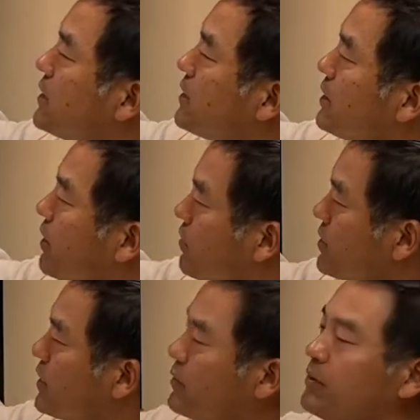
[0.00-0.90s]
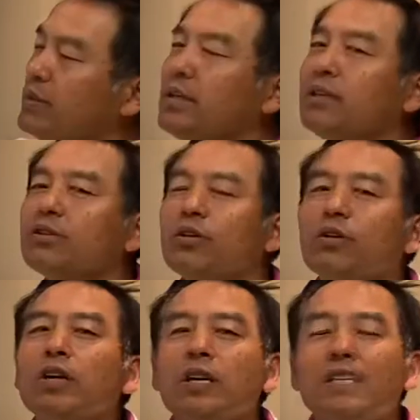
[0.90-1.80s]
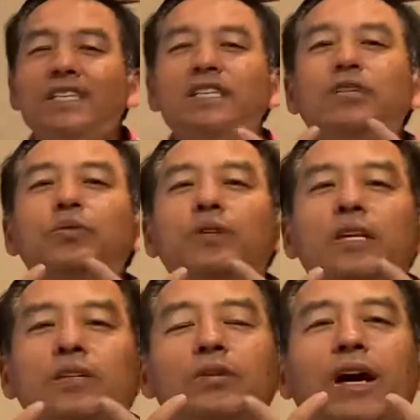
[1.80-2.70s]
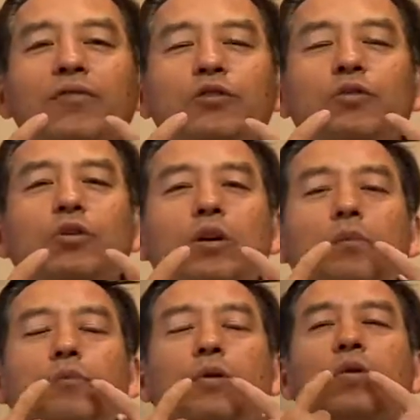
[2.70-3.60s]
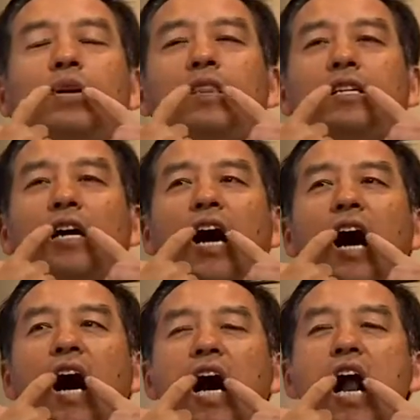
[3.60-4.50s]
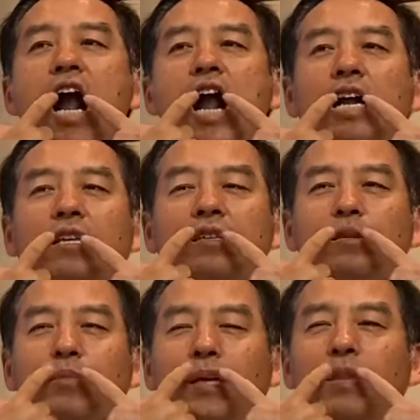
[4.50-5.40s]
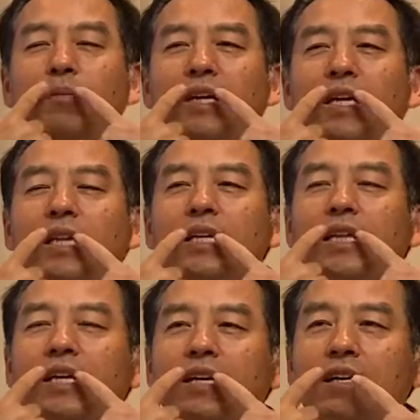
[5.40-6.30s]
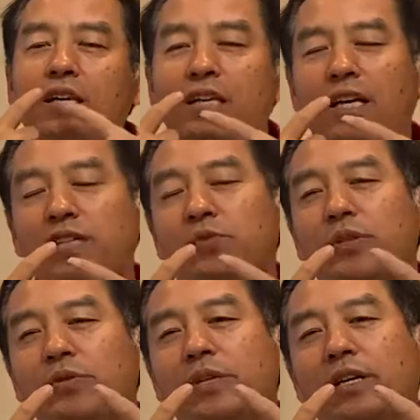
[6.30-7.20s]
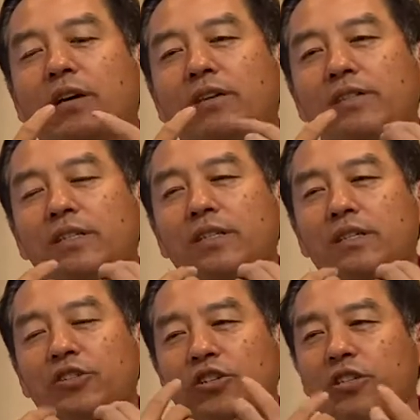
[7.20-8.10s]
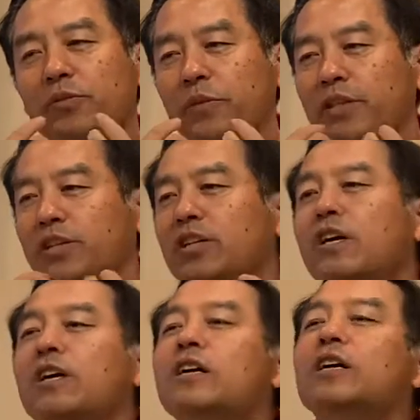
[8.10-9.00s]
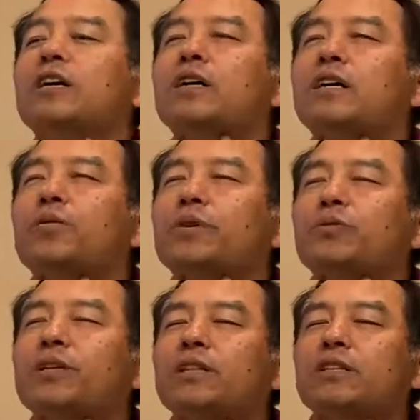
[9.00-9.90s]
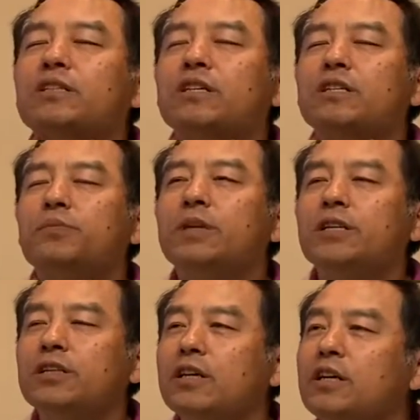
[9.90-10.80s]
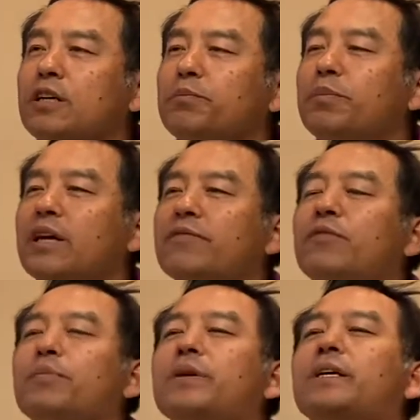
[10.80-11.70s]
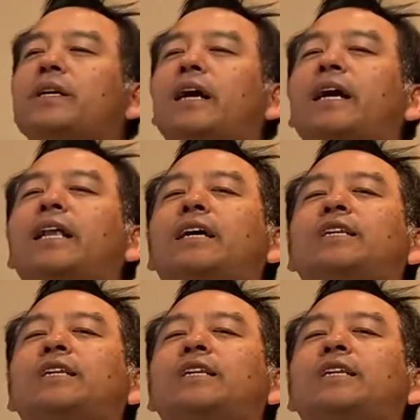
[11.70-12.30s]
and outside Yu Ye. So Jin Yu Ye, you have to poke the tongue, make the bleeding there. That's what usually cause slurred speech. We treat the slurred speech. But for me, I like